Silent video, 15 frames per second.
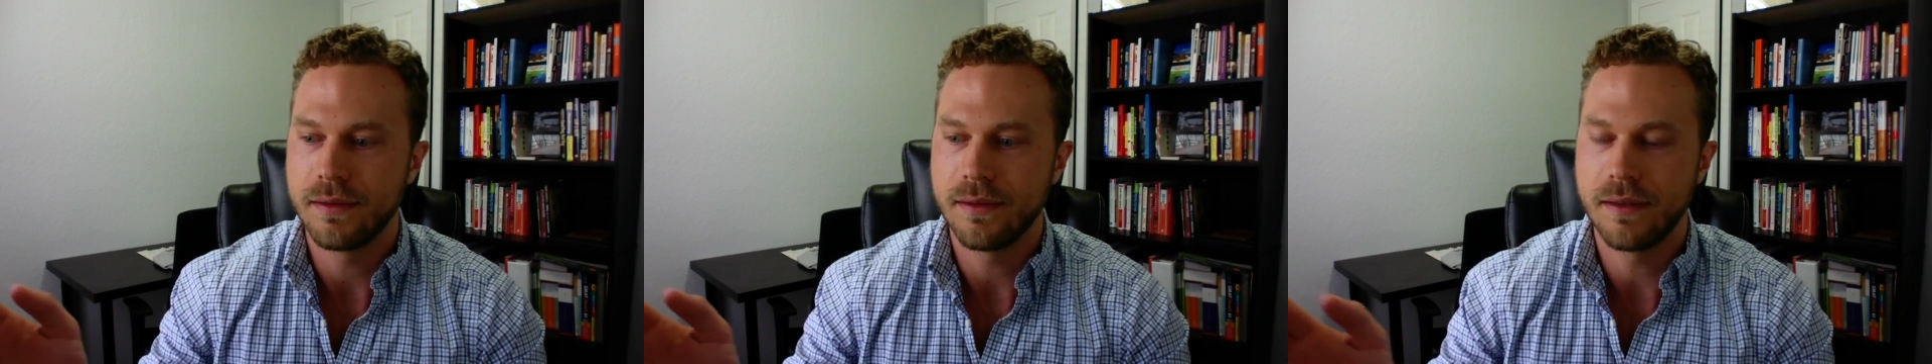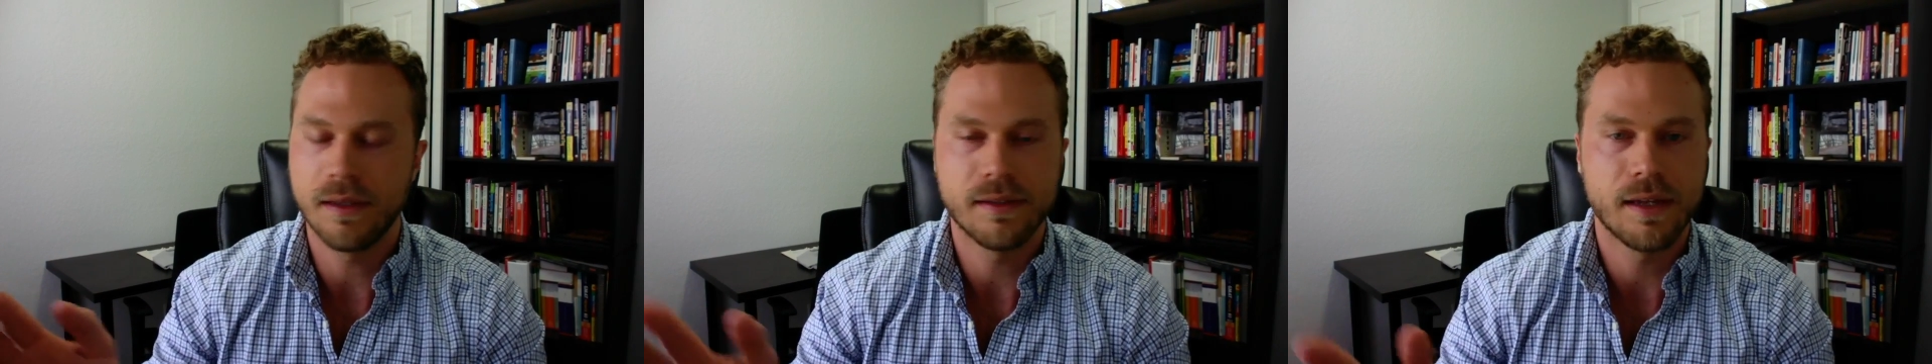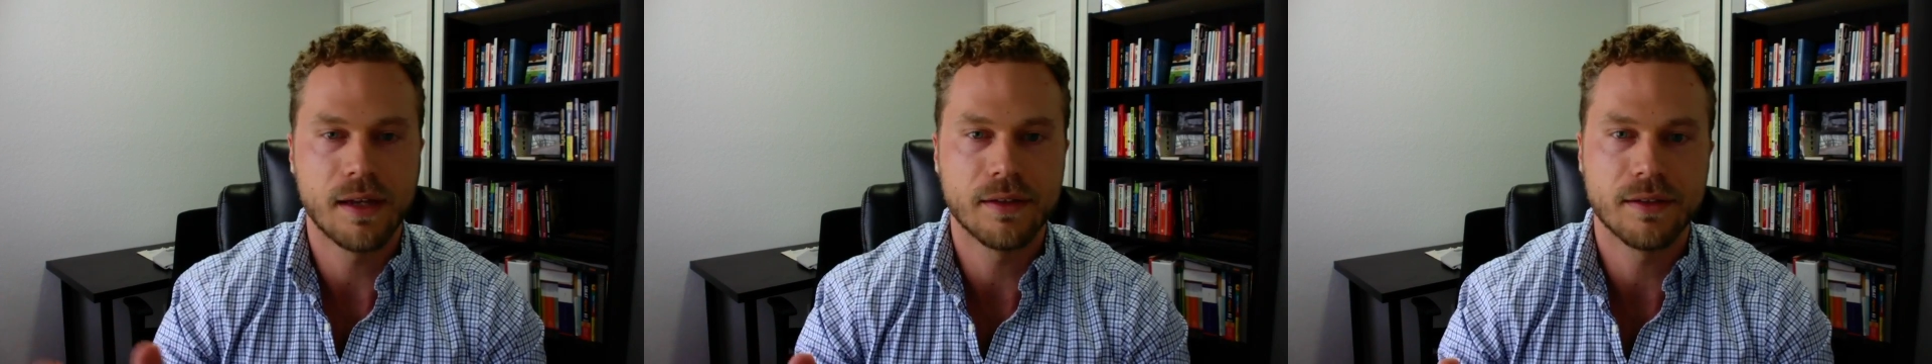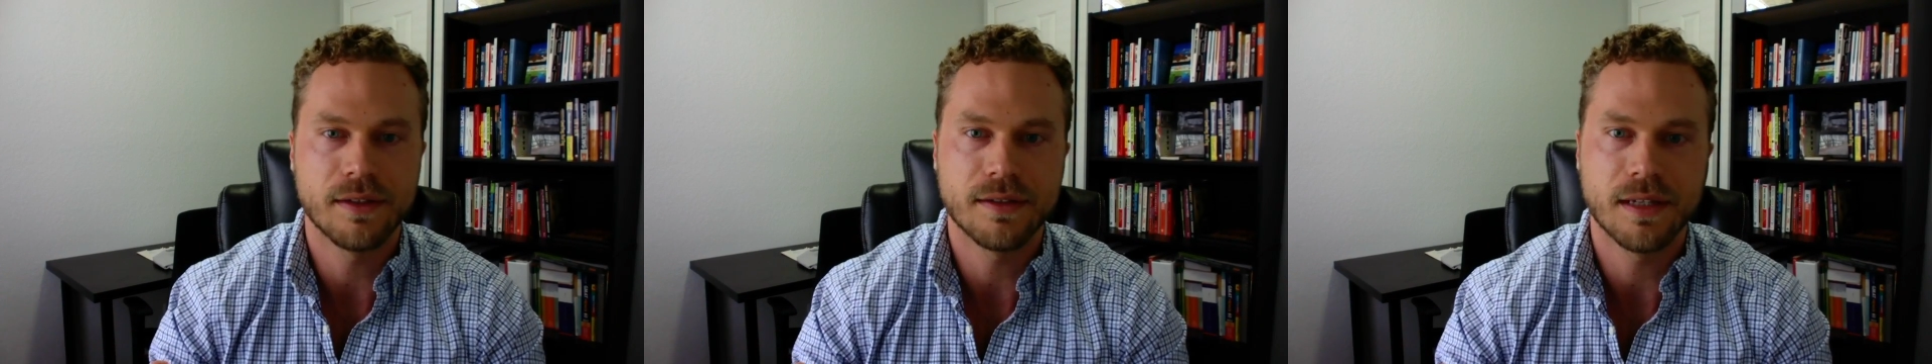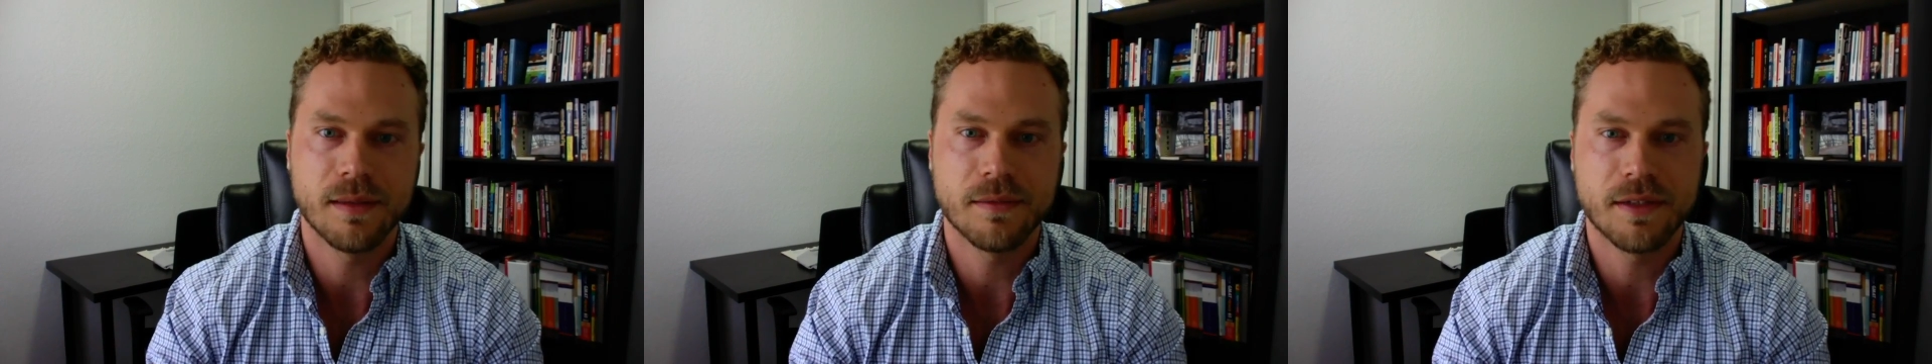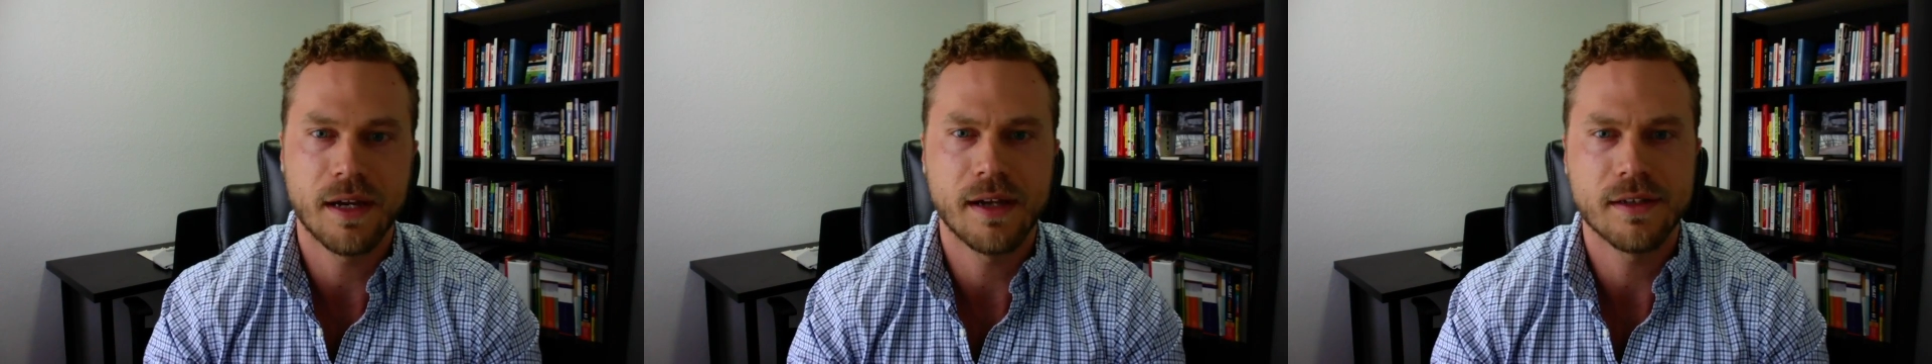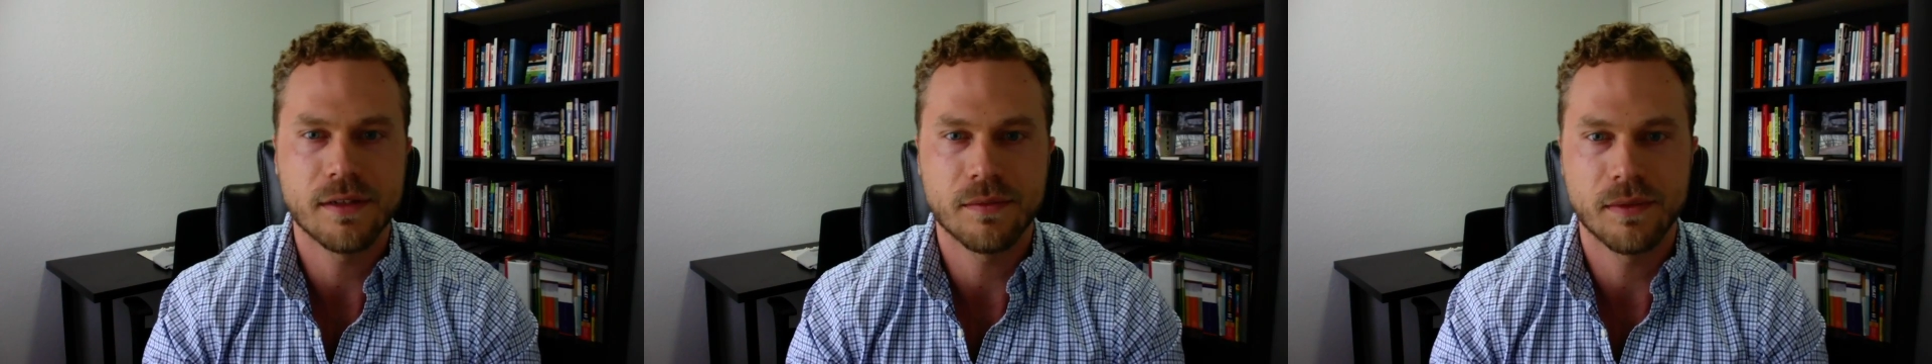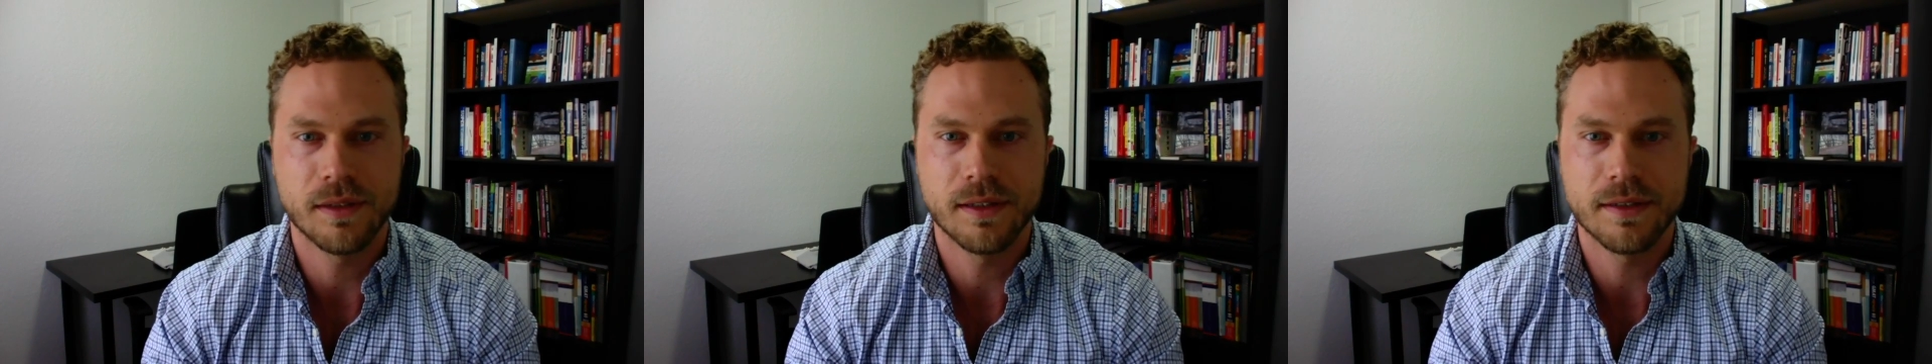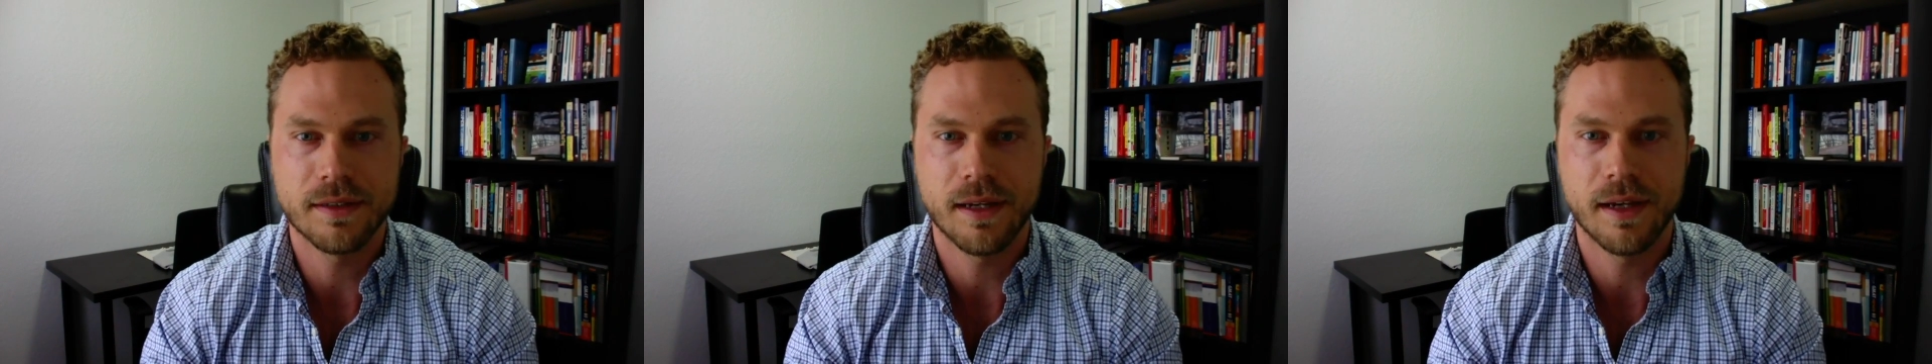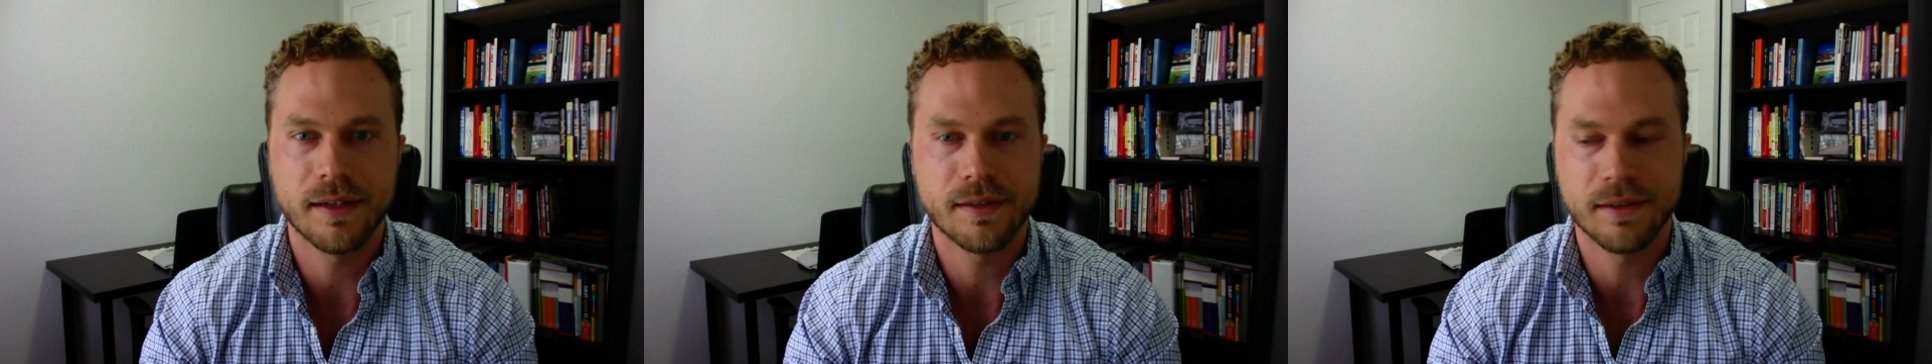get down to the same size as one of these
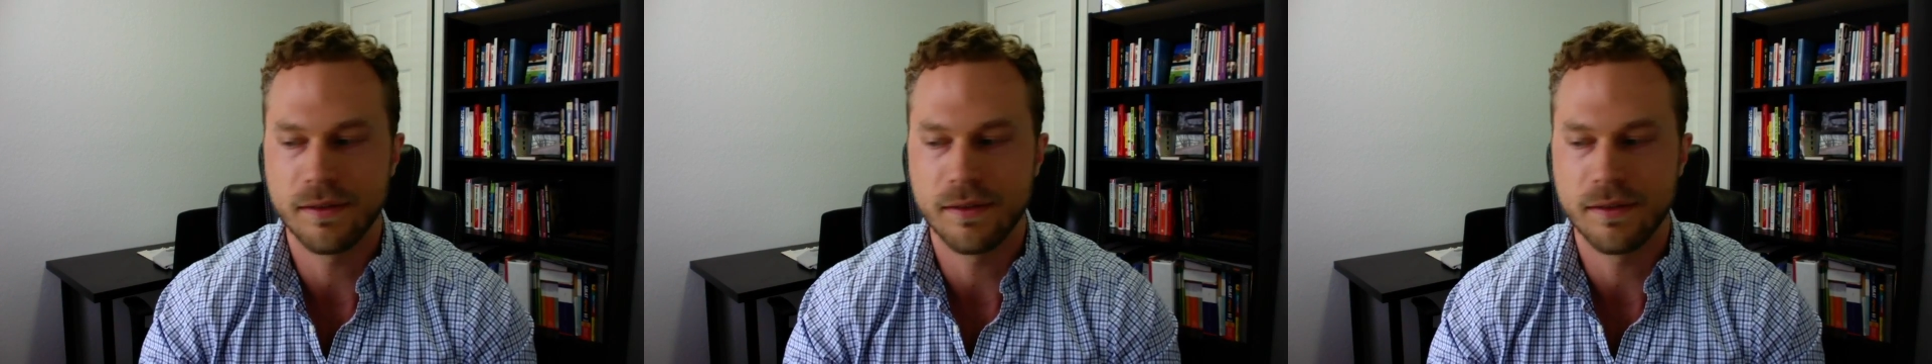guys